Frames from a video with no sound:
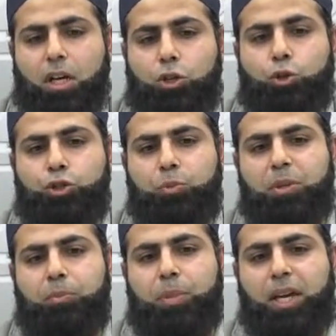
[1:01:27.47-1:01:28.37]
Could you
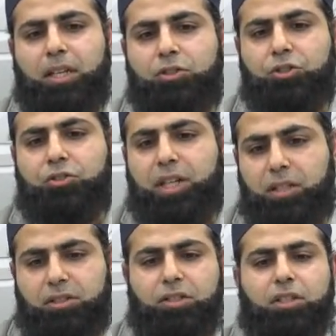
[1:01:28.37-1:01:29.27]
be paid to train
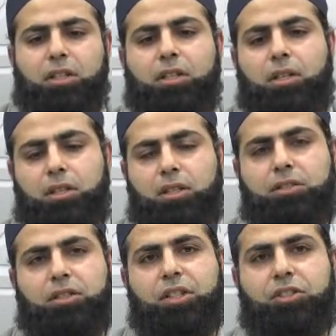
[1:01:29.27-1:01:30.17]
as
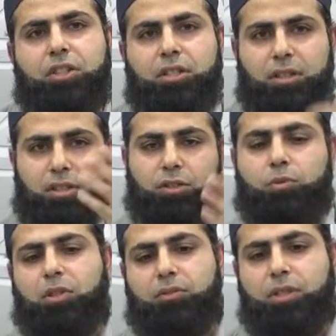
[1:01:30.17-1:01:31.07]
a teacher? I think this is
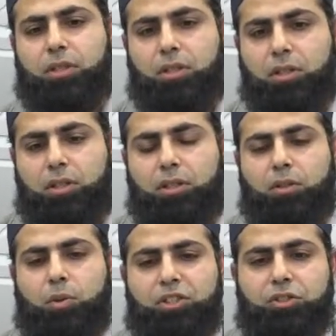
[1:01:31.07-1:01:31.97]
one of the
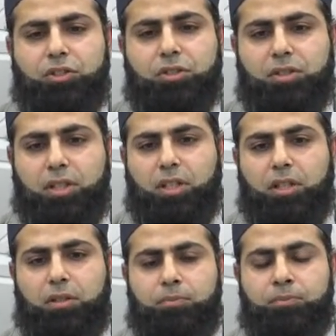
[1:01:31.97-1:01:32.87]
questions that
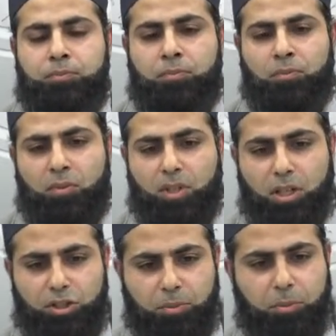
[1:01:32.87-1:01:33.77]

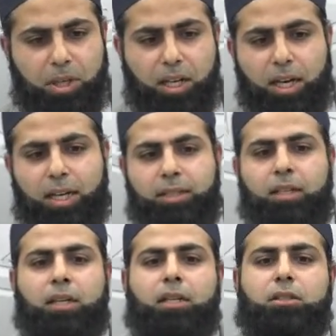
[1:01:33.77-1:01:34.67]
Shabib had.
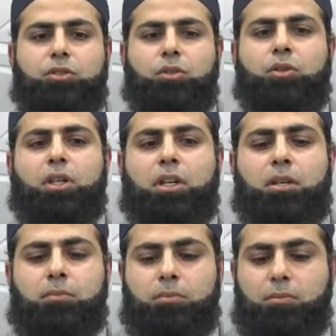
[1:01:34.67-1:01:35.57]
So
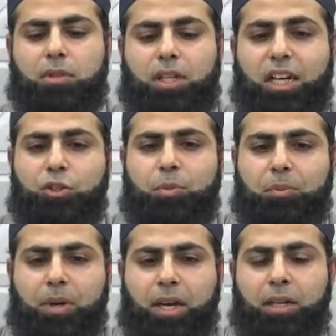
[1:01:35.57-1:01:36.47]
can you be
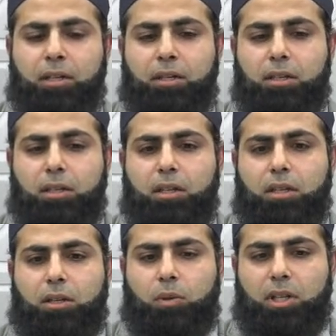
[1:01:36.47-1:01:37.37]
paid?
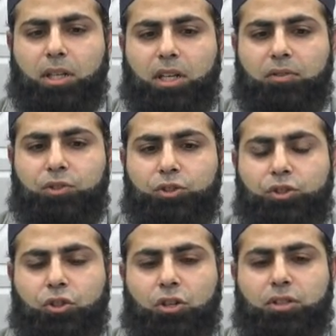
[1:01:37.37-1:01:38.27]
Well, I've
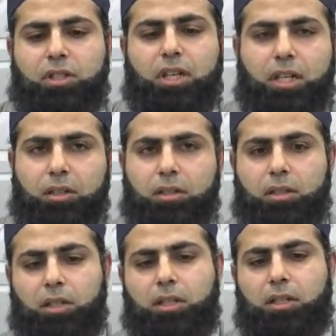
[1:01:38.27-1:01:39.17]
just got a
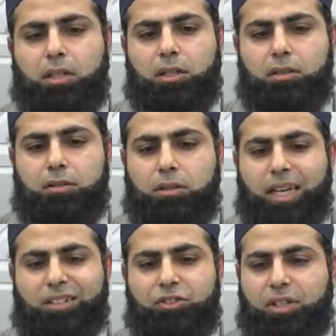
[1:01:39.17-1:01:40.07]
little
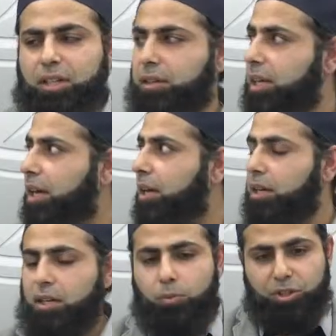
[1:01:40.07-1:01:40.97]
extract there,
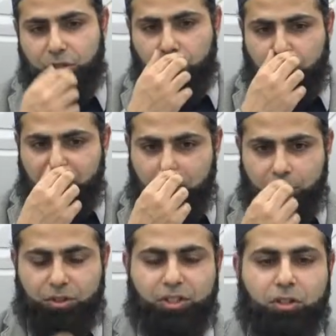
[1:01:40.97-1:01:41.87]
which you'll be able
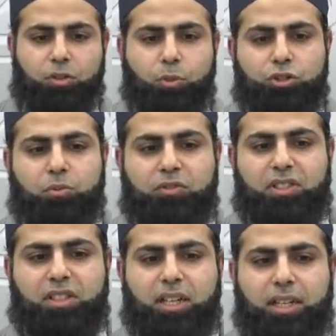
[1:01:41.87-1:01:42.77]
to see on the bottom of the
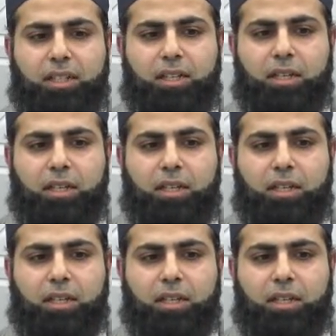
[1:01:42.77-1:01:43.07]
slide.